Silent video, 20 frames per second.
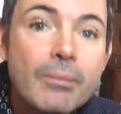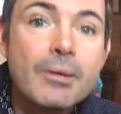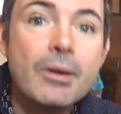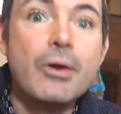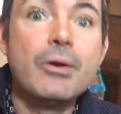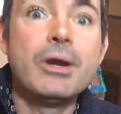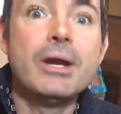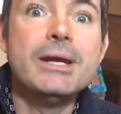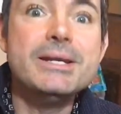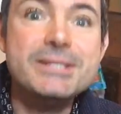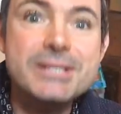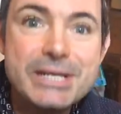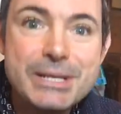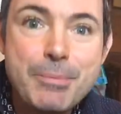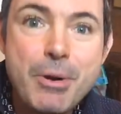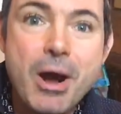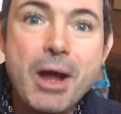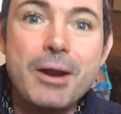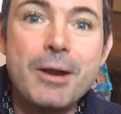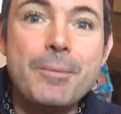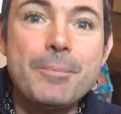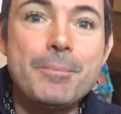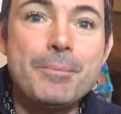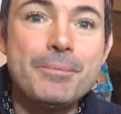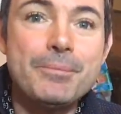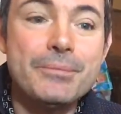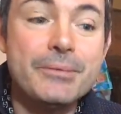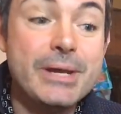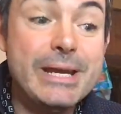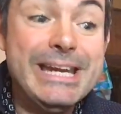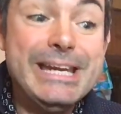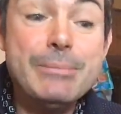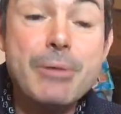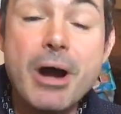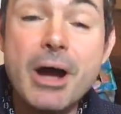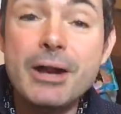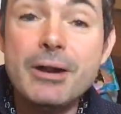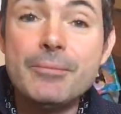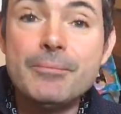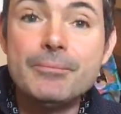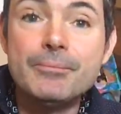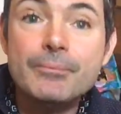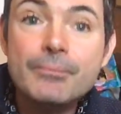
Okay, D minor. E minor.